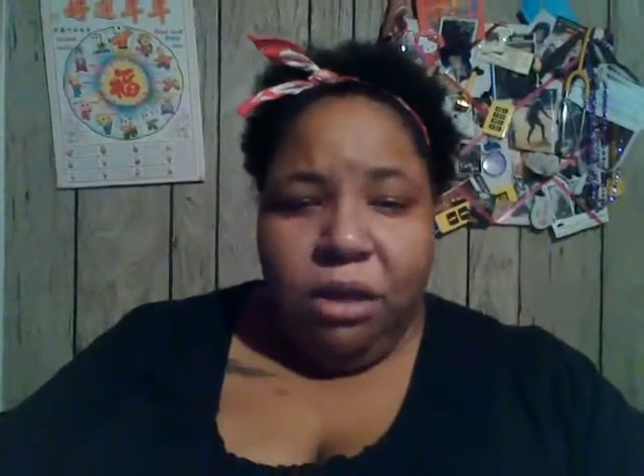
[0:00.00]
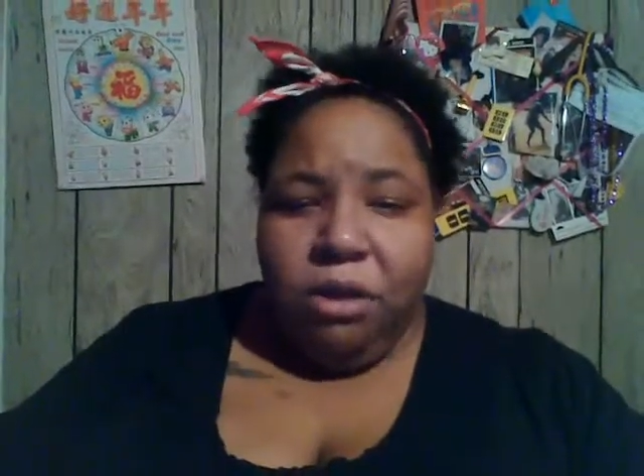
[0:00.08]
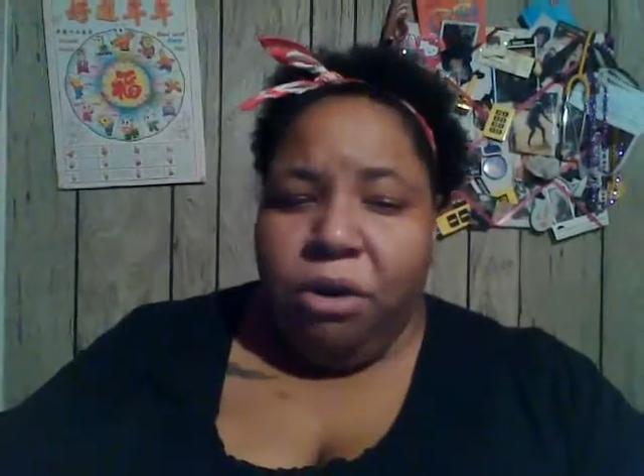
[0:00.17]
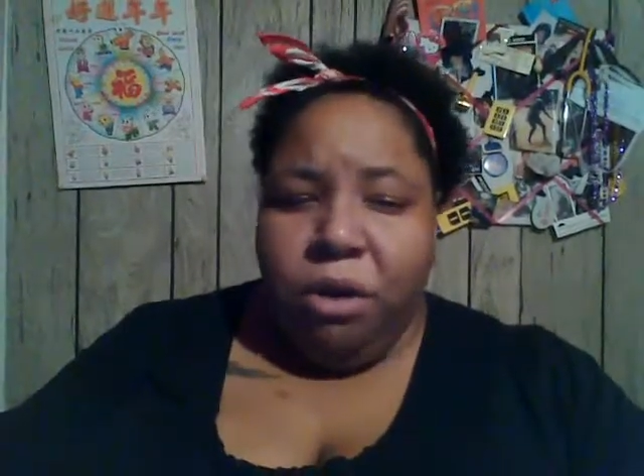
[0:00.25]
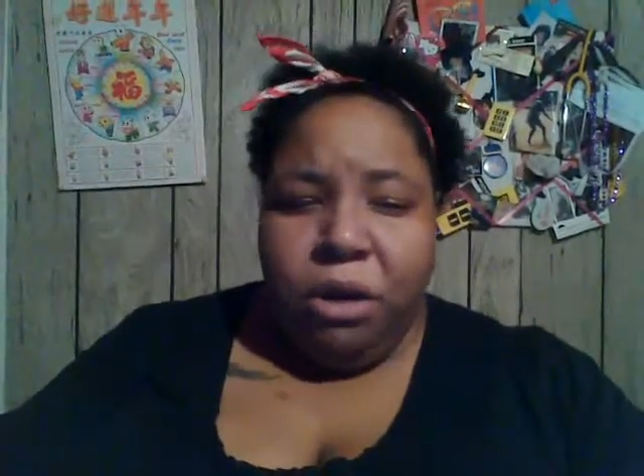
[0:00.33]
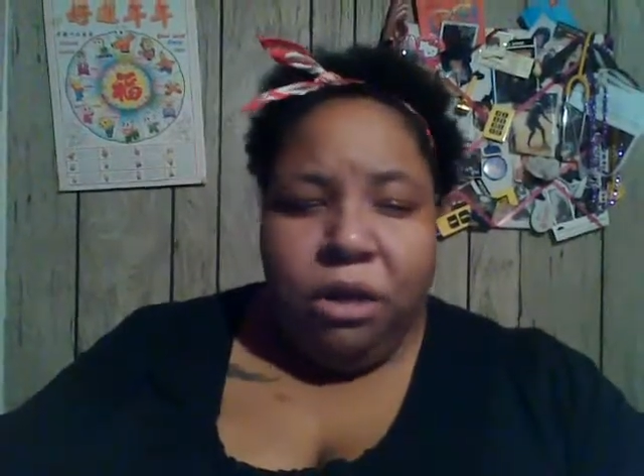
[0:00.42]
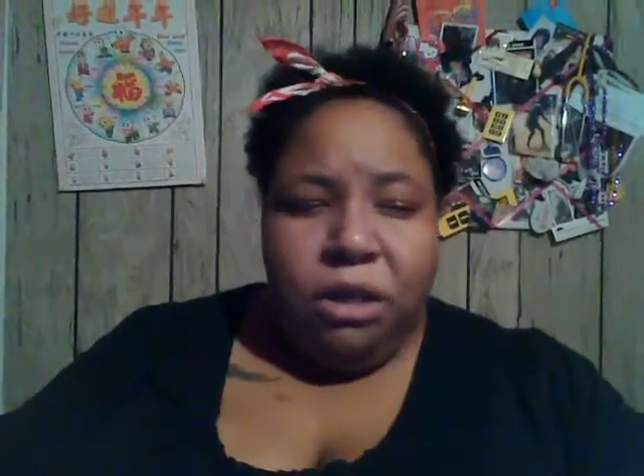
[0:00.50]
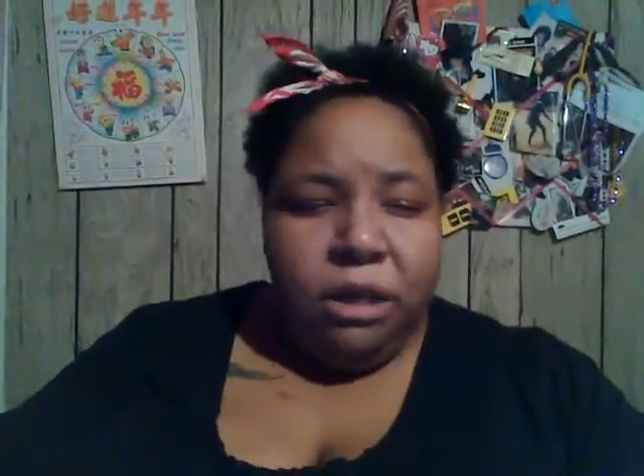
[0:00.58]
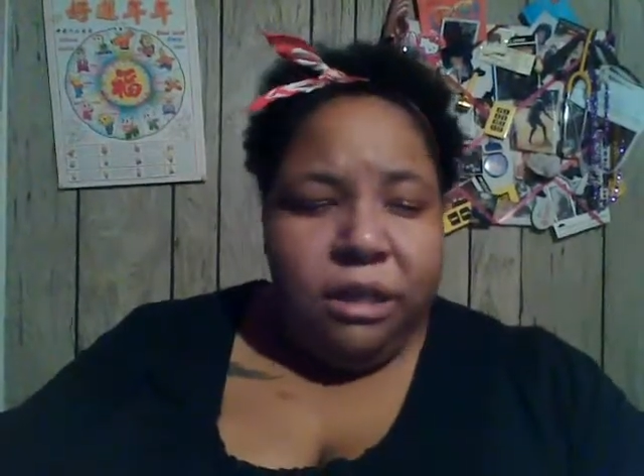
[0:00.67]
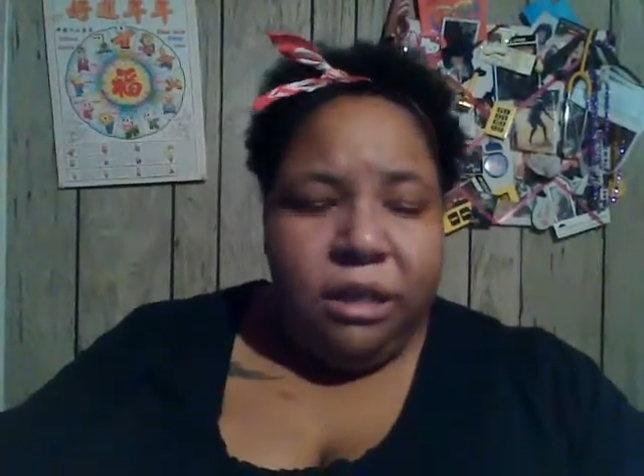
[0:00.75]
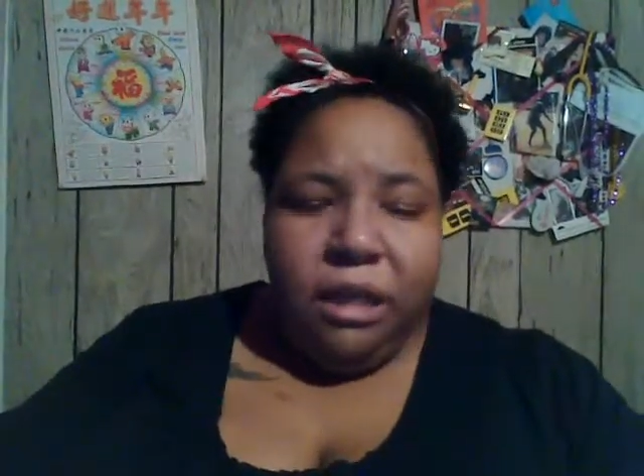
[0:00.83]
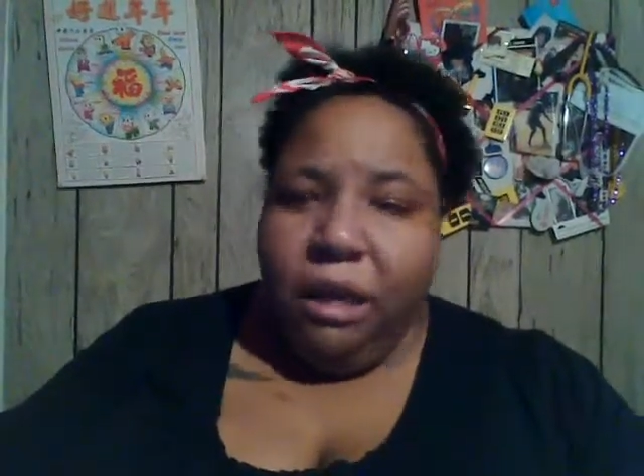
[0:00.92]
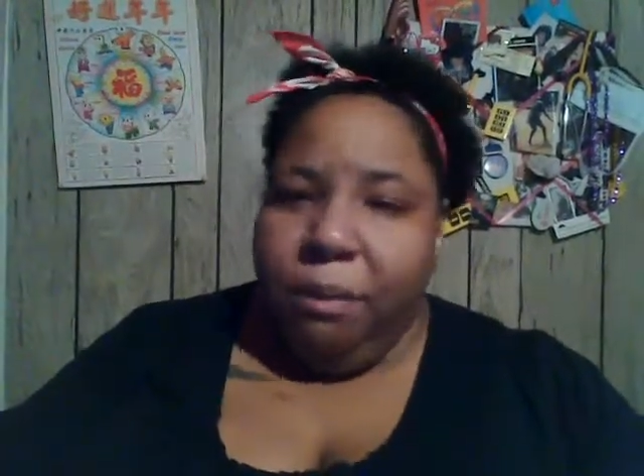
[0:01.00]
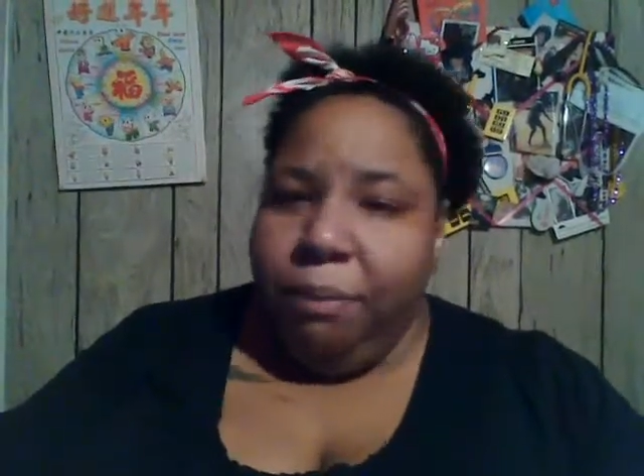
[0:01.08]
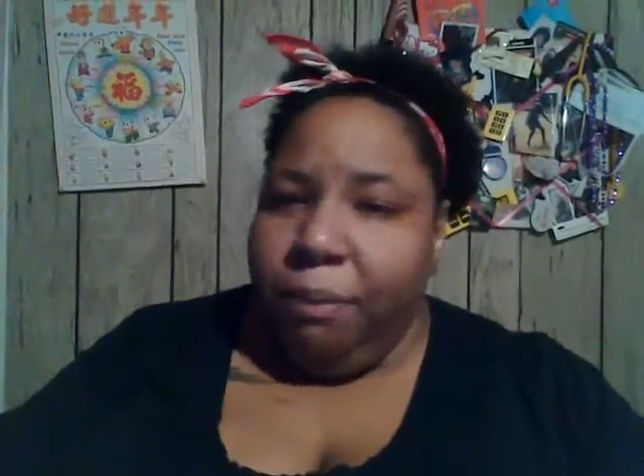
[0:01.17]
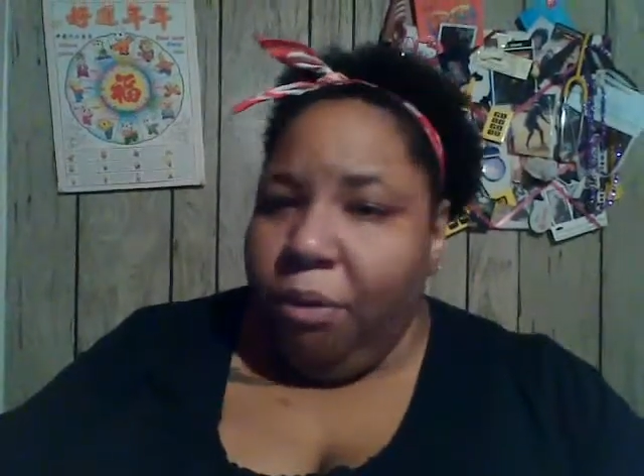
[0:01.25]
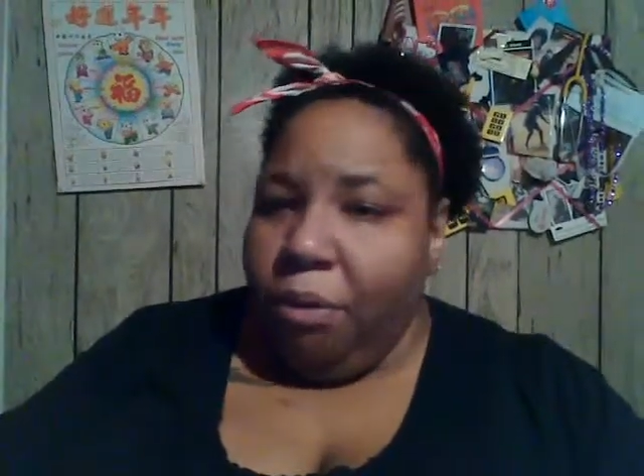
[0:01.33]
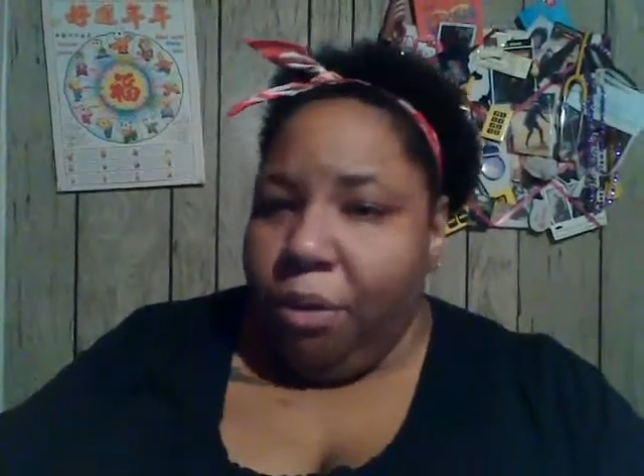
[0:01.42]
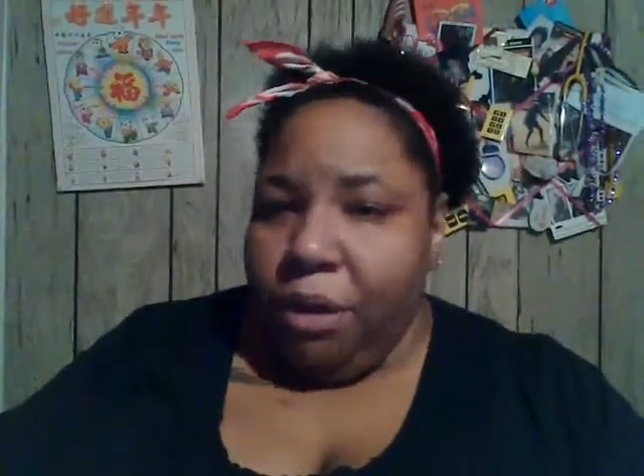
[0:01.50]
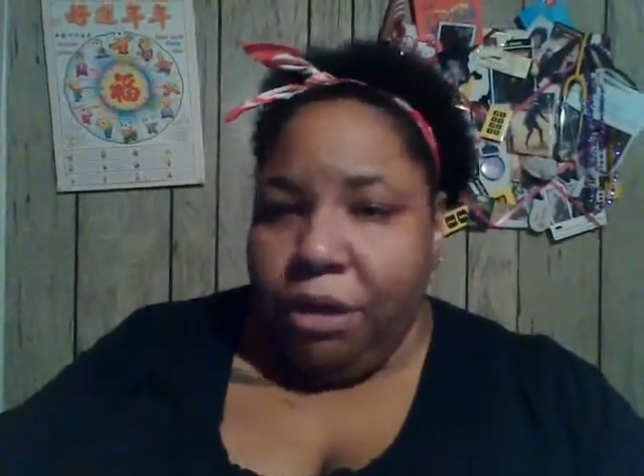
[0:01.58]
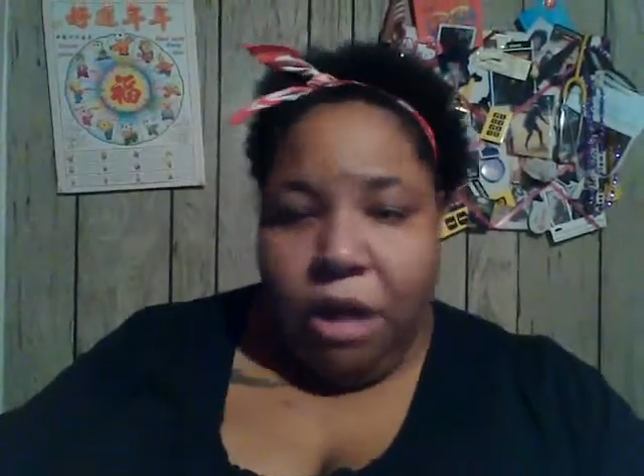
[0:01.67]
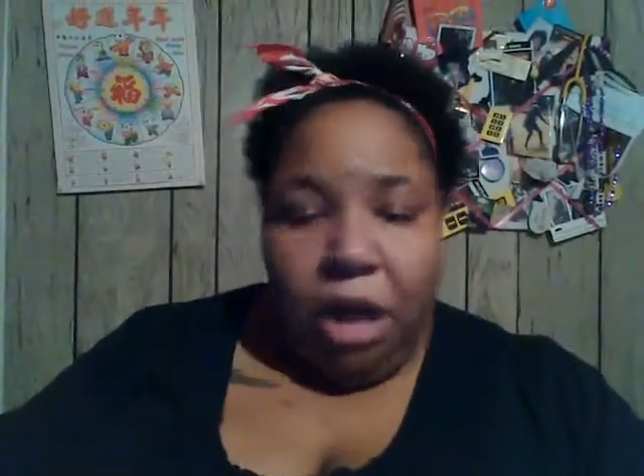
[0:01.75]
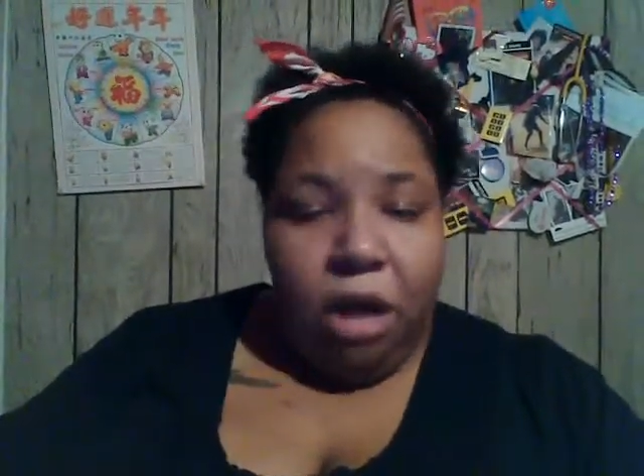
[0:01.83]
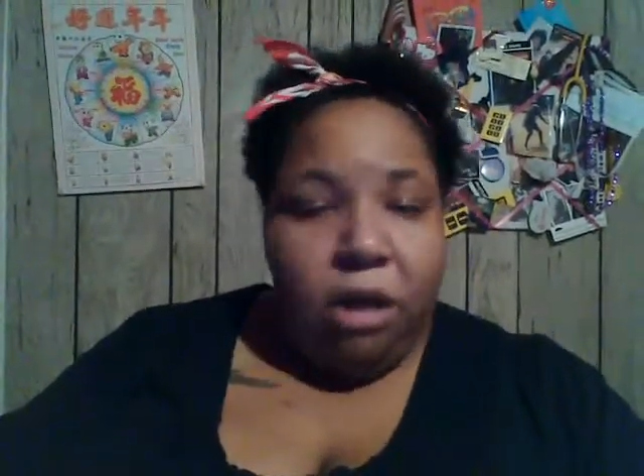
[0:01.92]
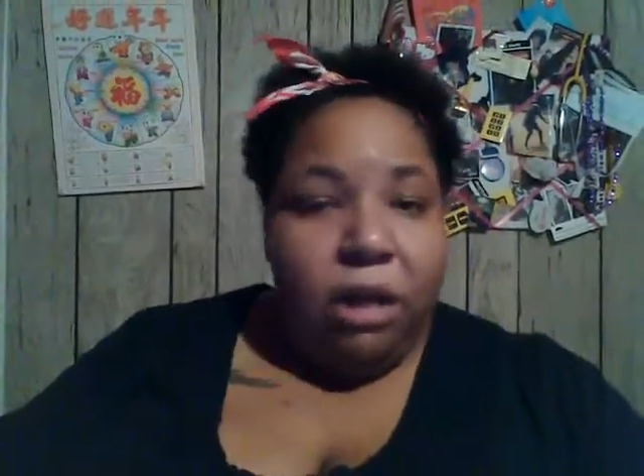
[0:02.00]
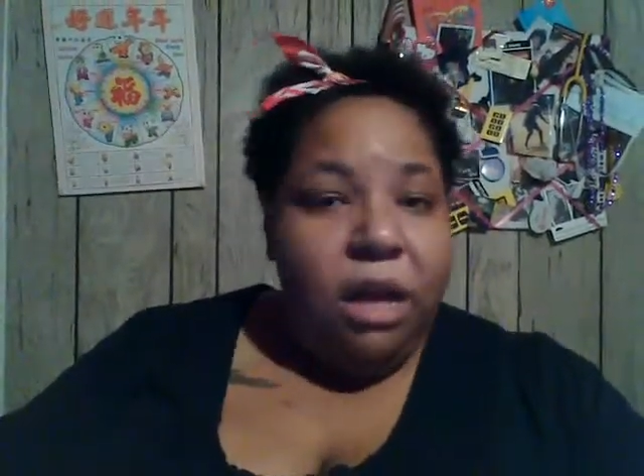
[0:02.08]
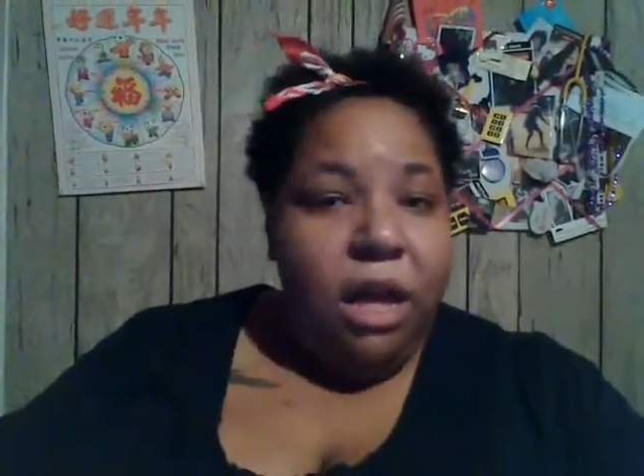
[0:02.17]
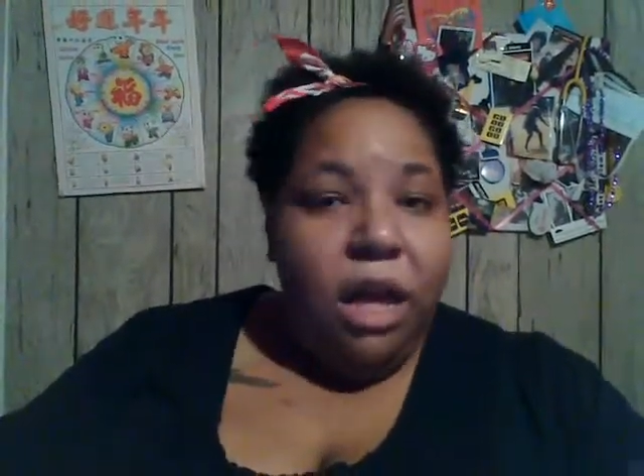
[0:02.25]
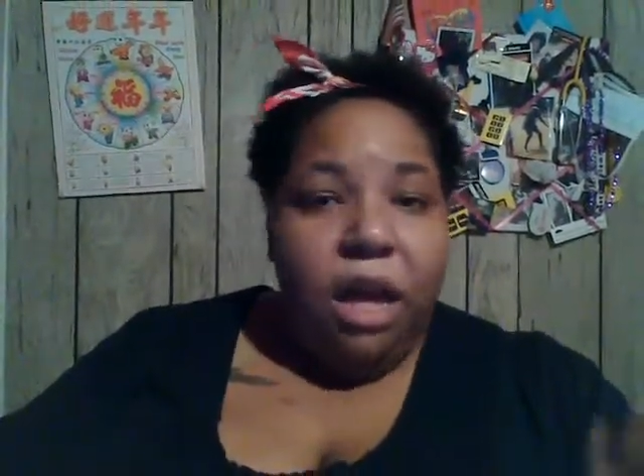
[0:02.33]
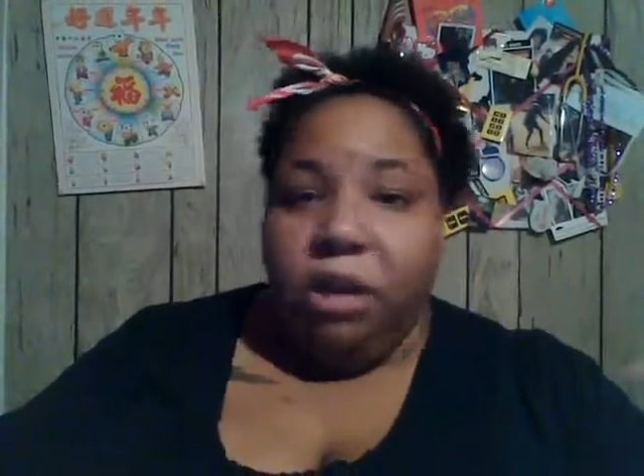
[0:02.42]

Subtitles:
You're going to just keep on talking